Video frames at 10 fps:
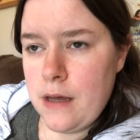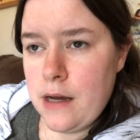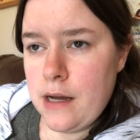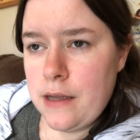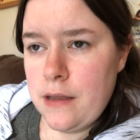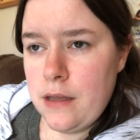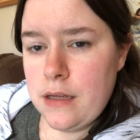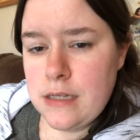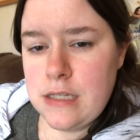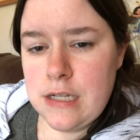uh,
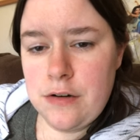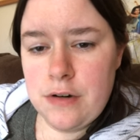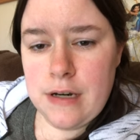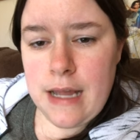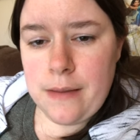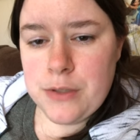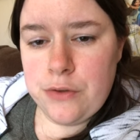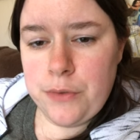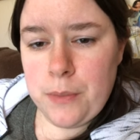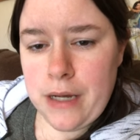considered an
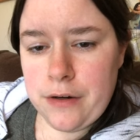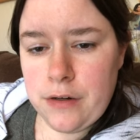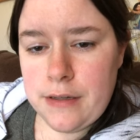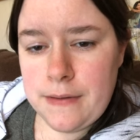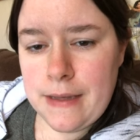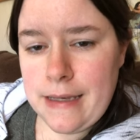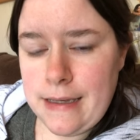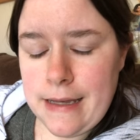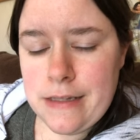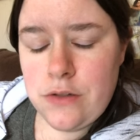absolute monarch. And
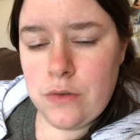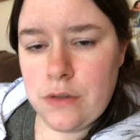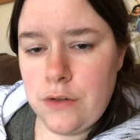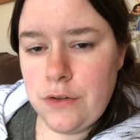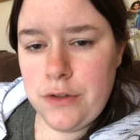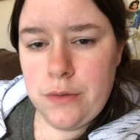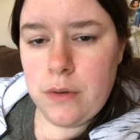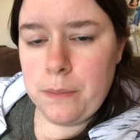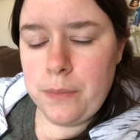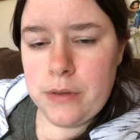yes, you can do
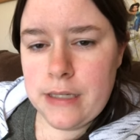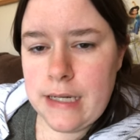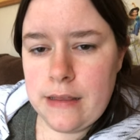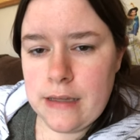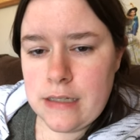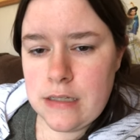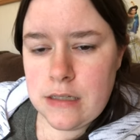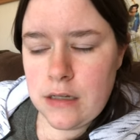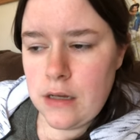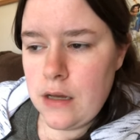a bulleted
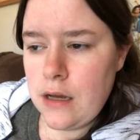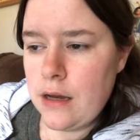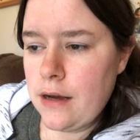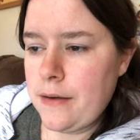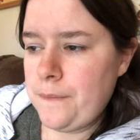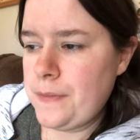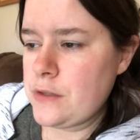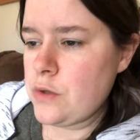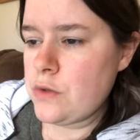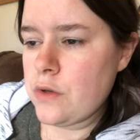list. Um,
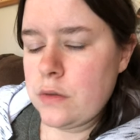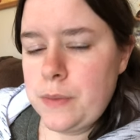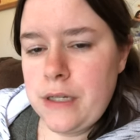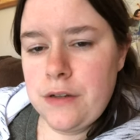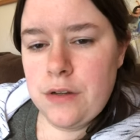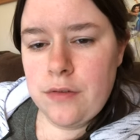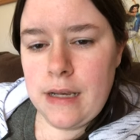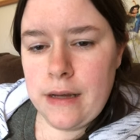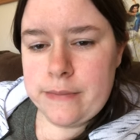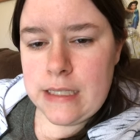so it's called Peter the
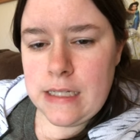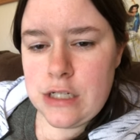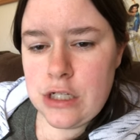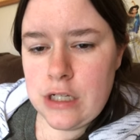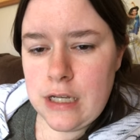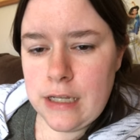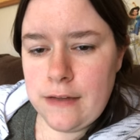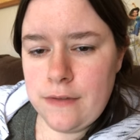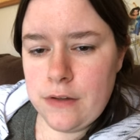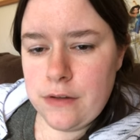Great Nomination. I
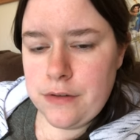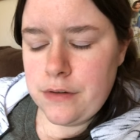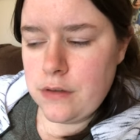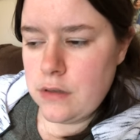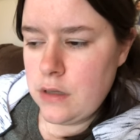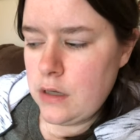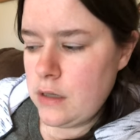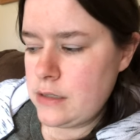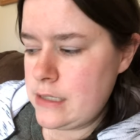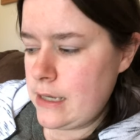give you a little
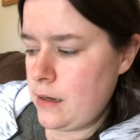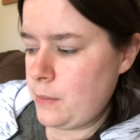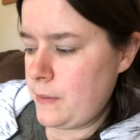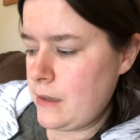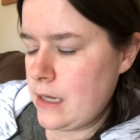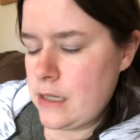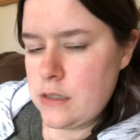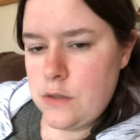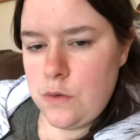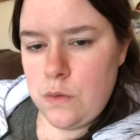setup
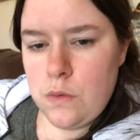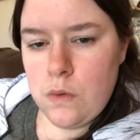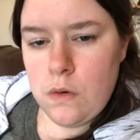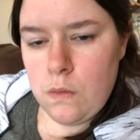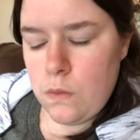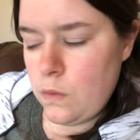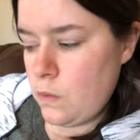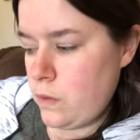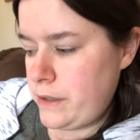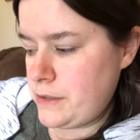as to
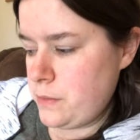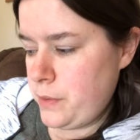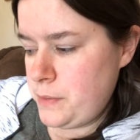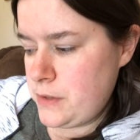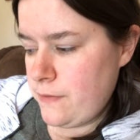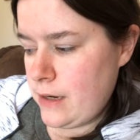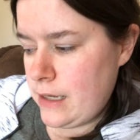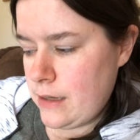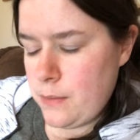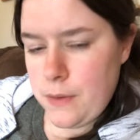what is the purpose of
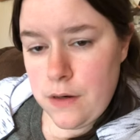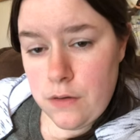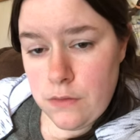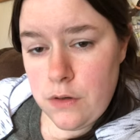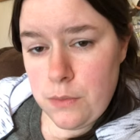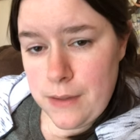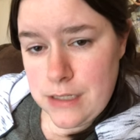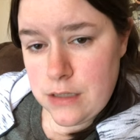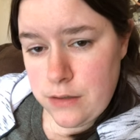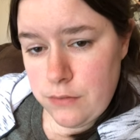writing it, but you're, you're
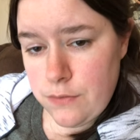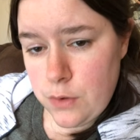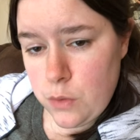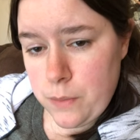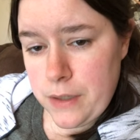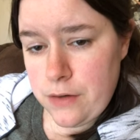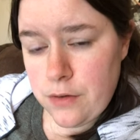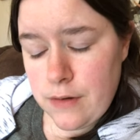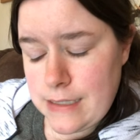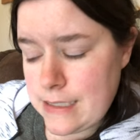basically reviewing what Peter
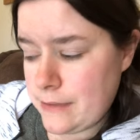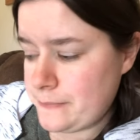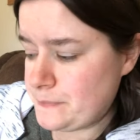the Great did.